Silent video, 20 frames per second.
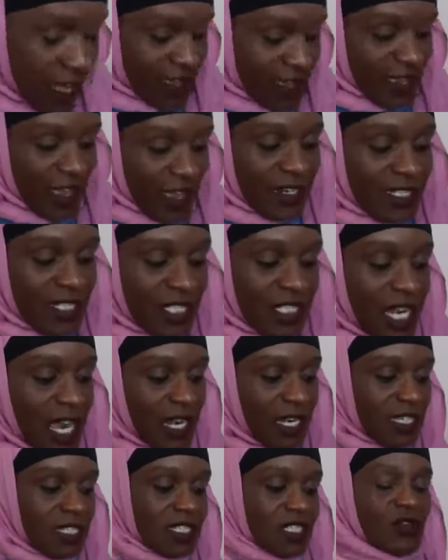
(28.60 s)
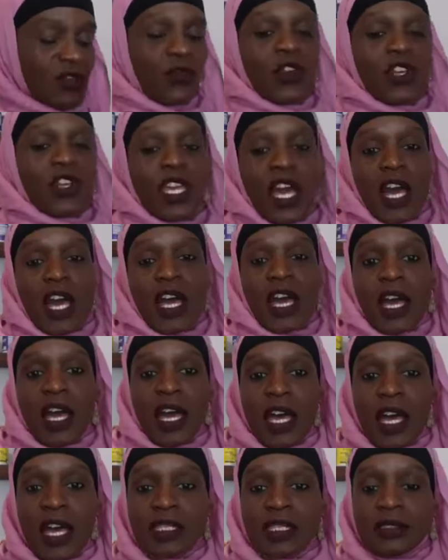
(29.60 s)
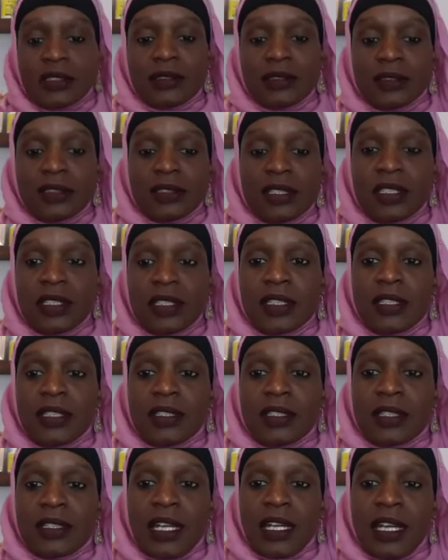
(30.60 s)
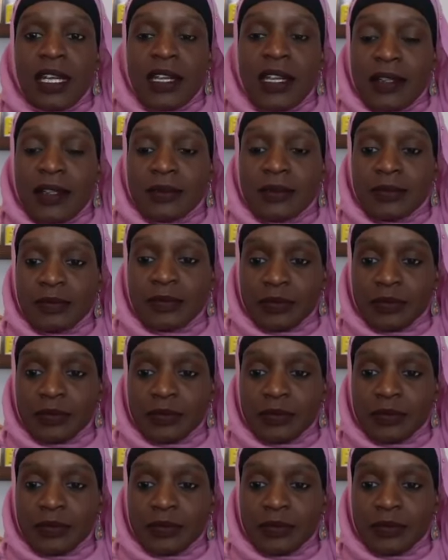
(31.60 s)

I got a challenge for ya. Right?